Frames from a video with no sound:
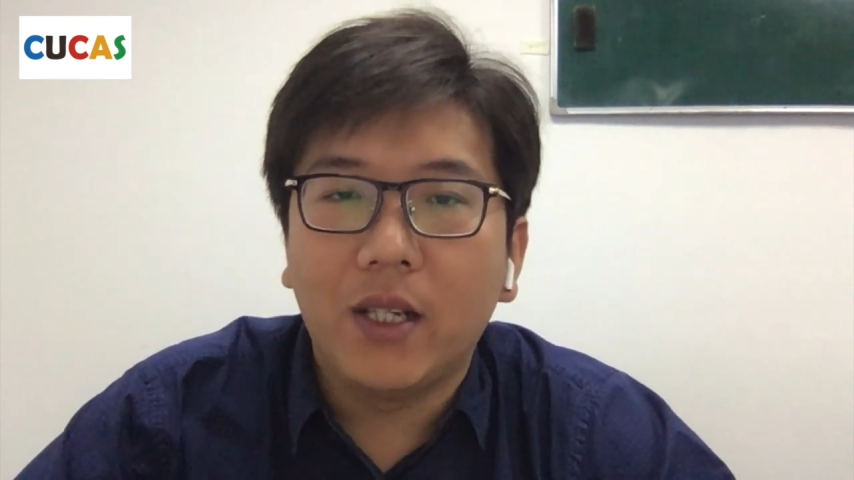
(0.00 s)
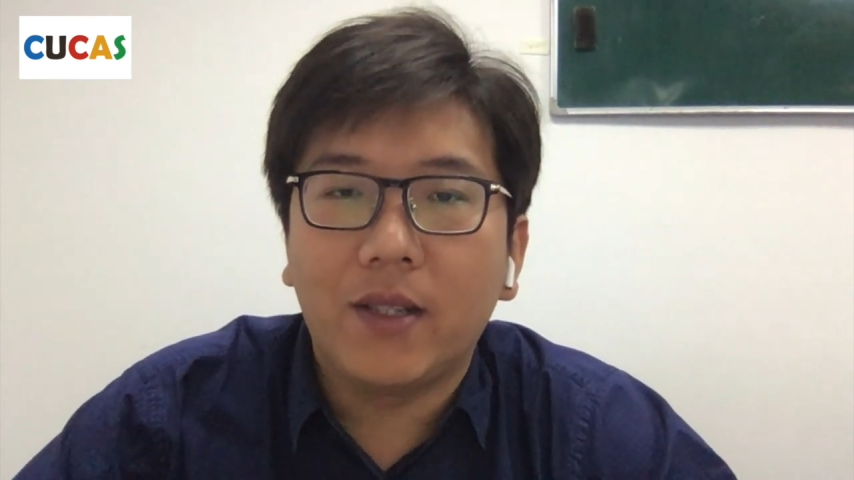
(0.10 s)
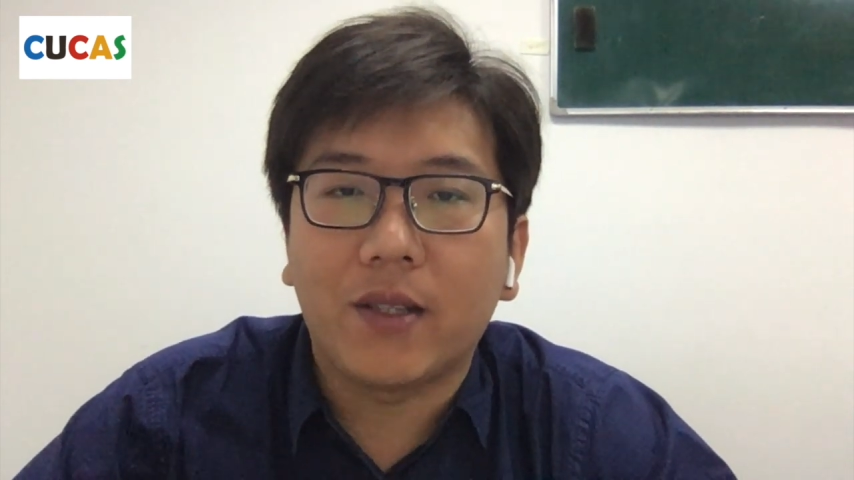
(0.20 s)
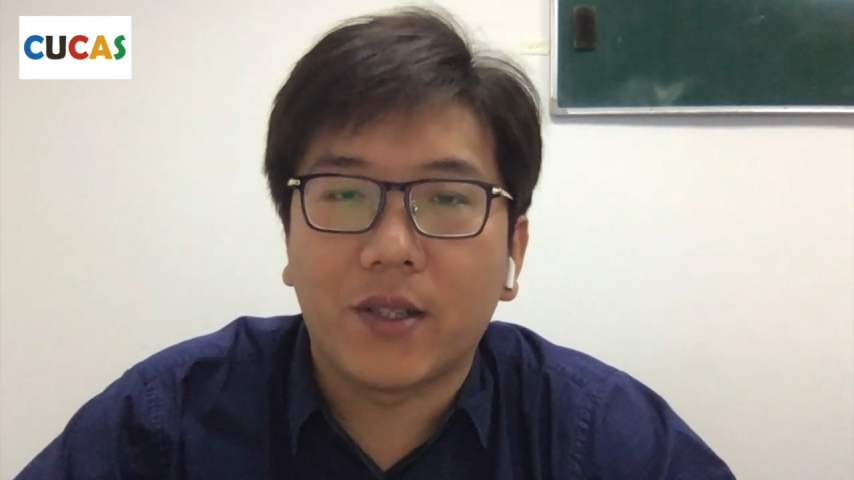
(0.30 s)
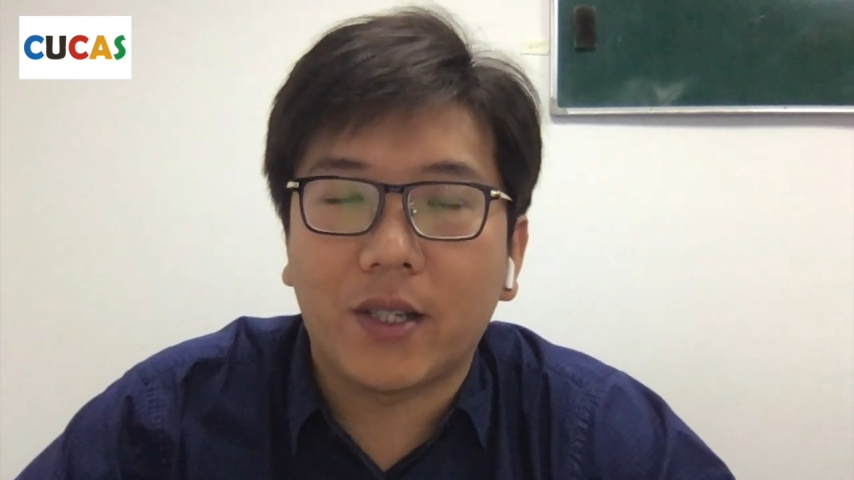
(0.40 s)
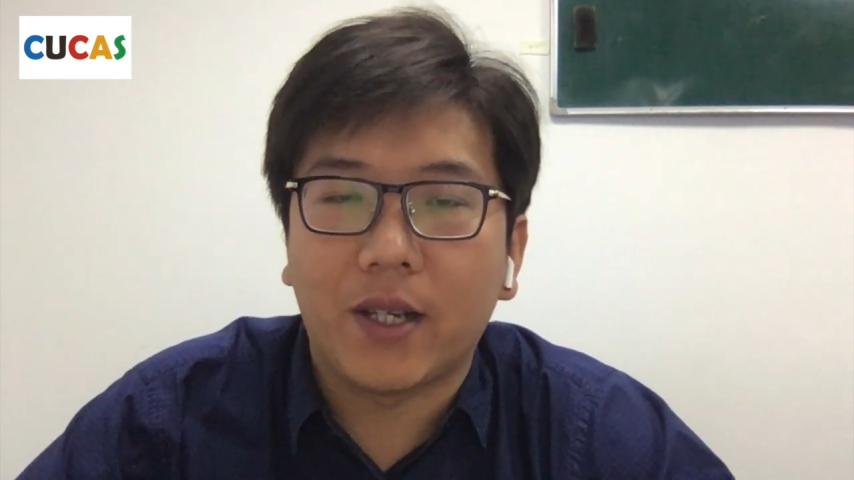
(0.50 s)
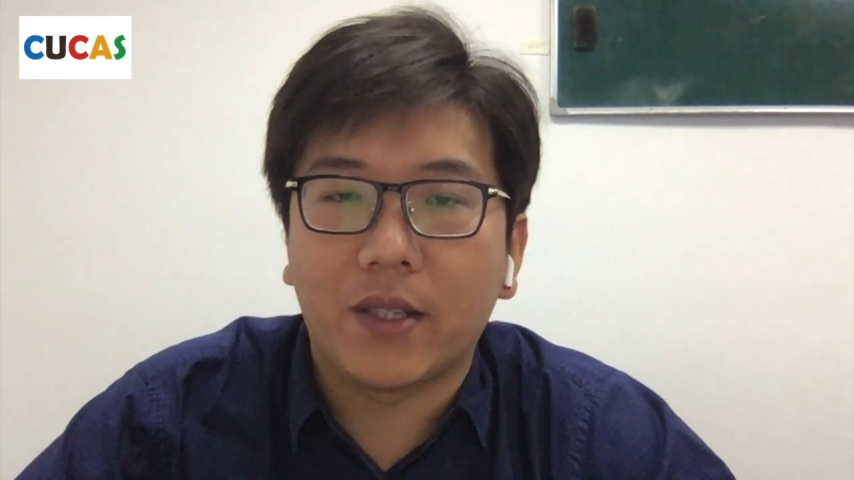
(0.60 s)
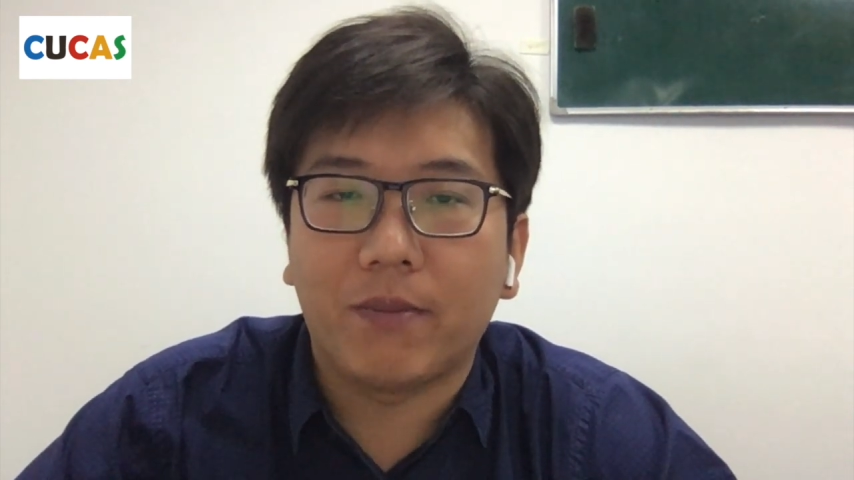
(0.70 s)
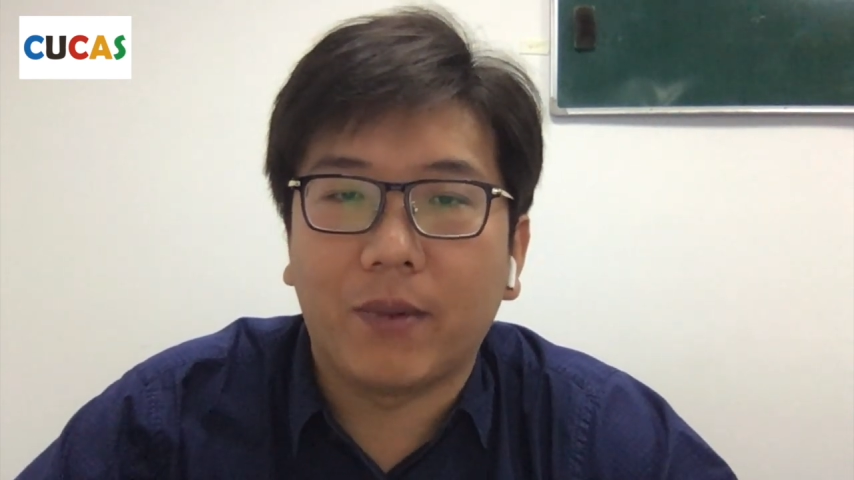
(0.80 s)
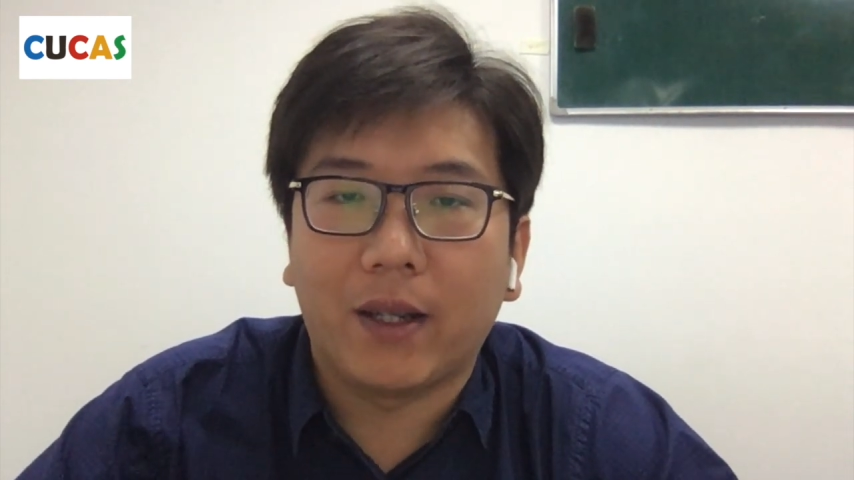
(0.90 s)
such
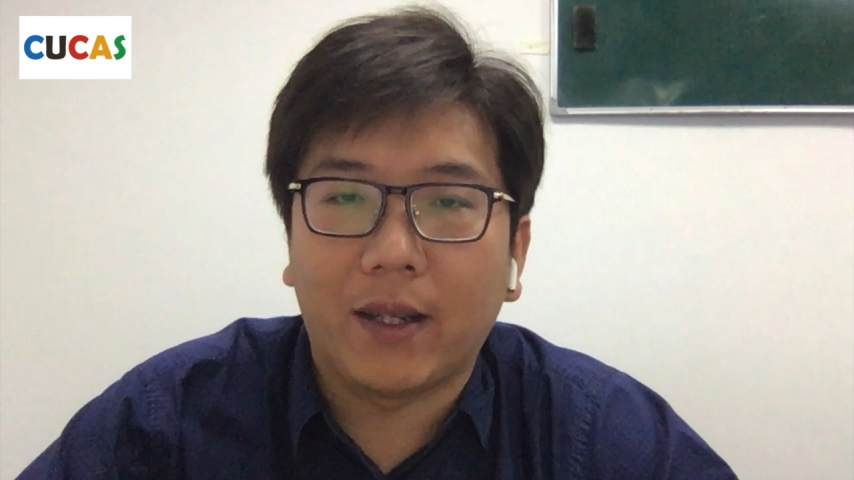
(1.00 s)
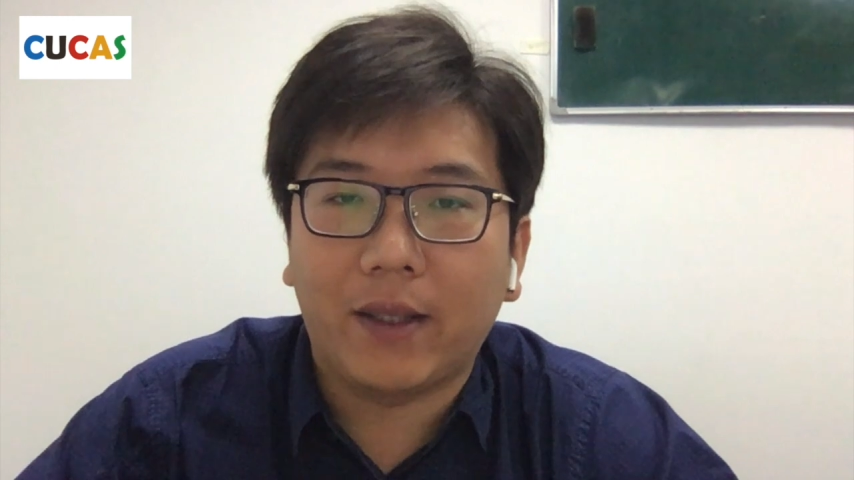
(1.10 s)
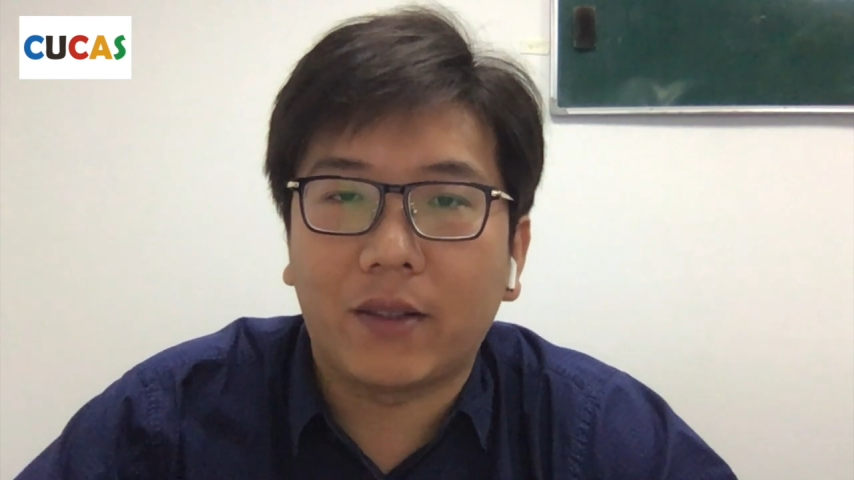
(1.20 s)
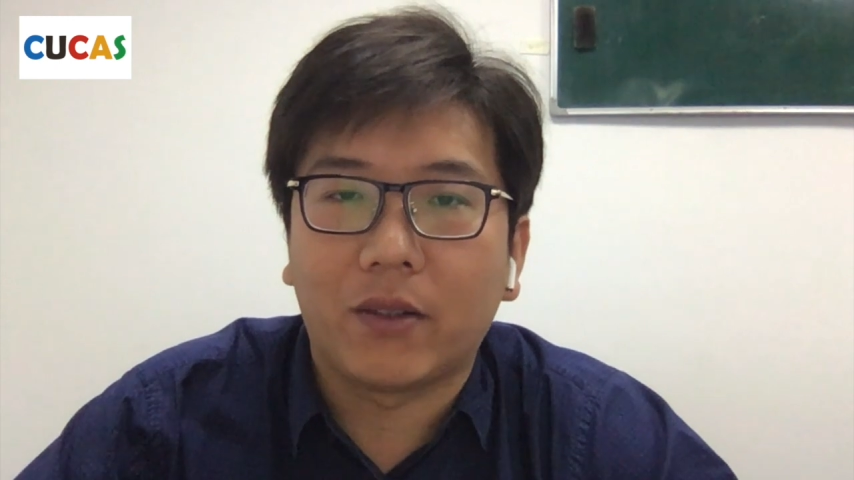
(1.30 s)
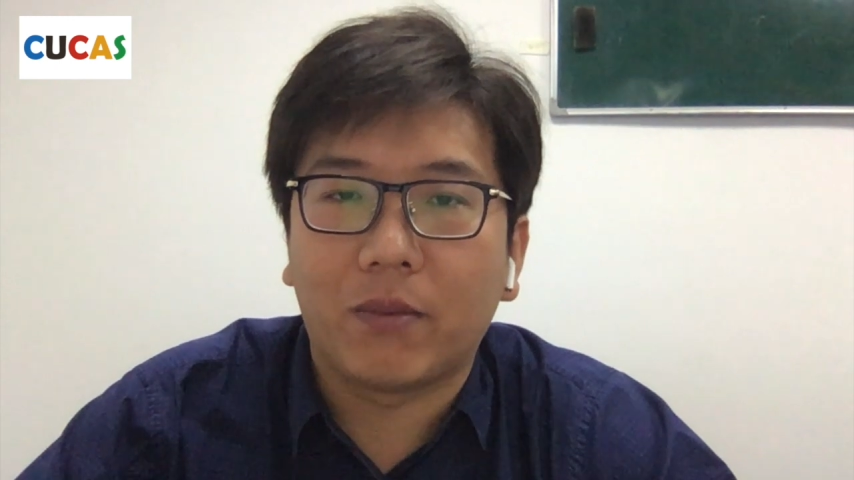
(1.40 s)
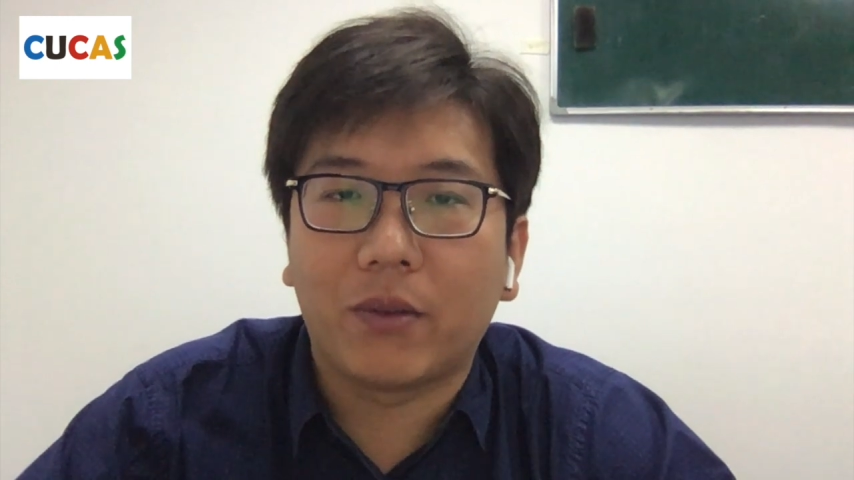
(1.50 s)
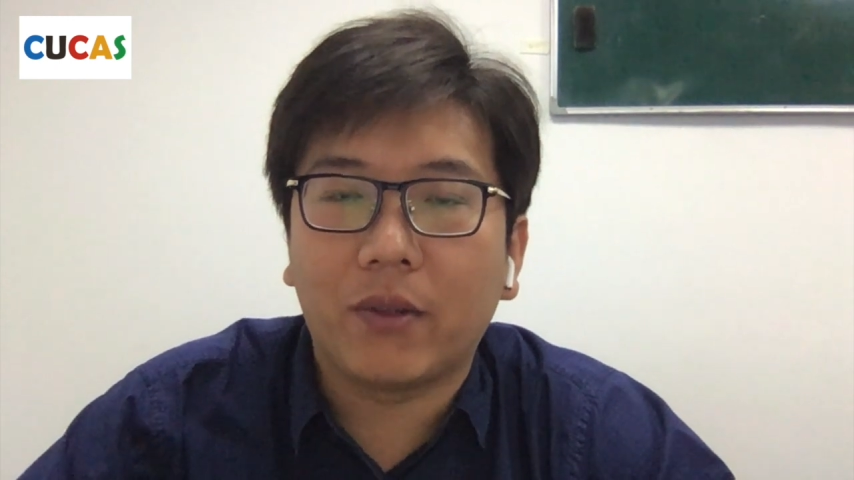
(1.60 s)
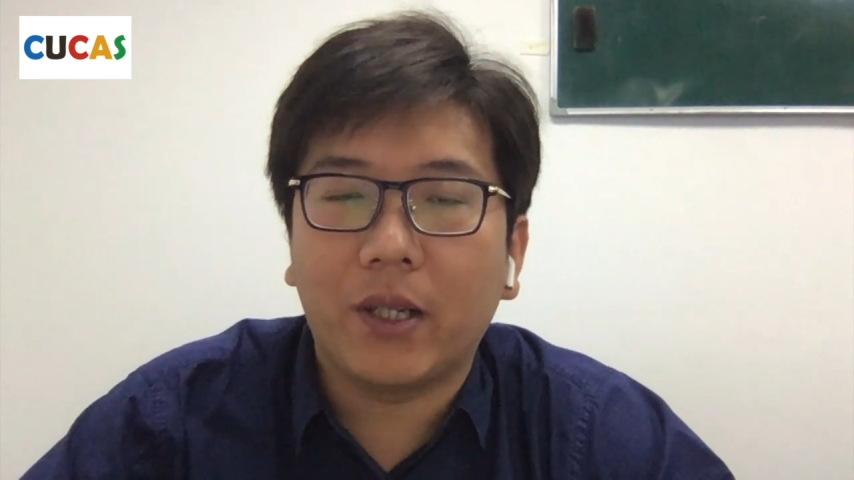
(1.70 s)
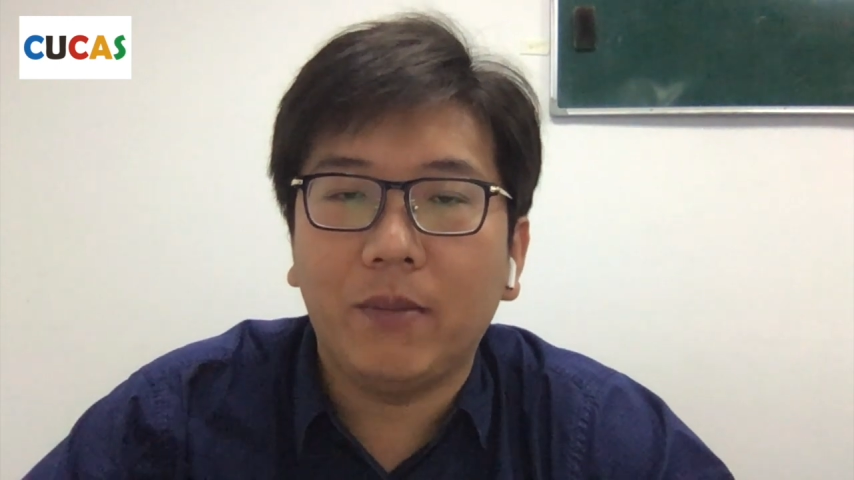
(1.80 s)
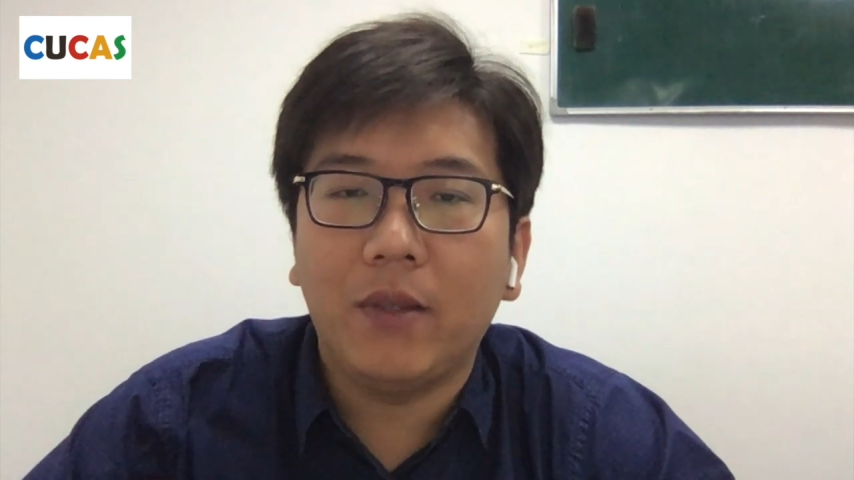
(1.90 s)
as bilateral
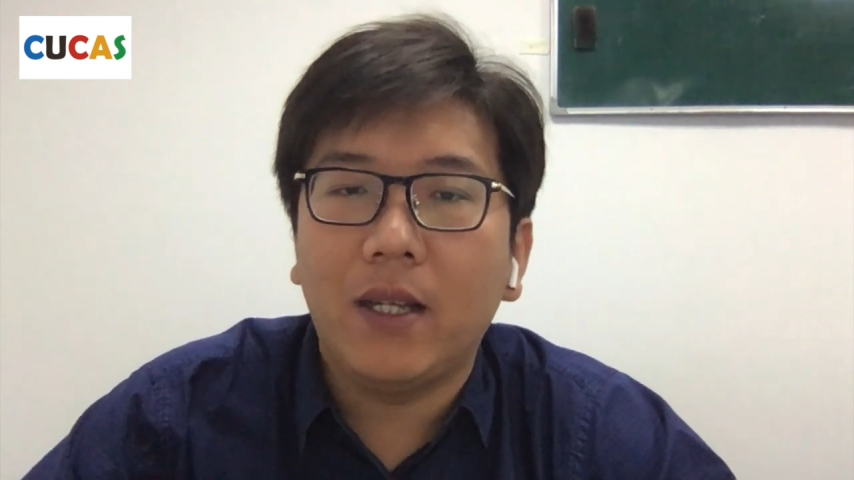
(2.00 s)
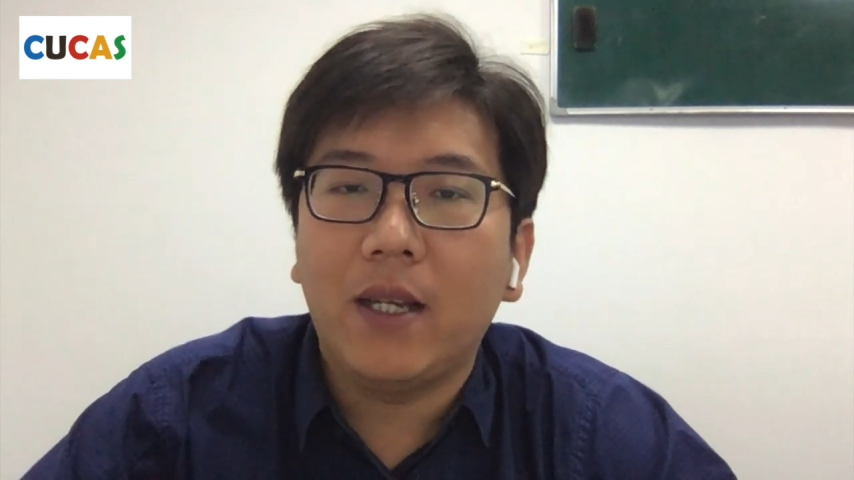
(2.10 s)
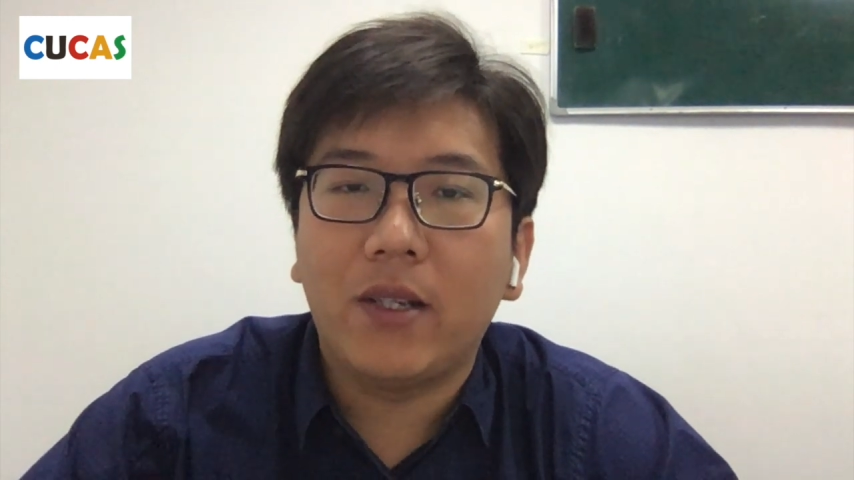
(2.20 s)
program,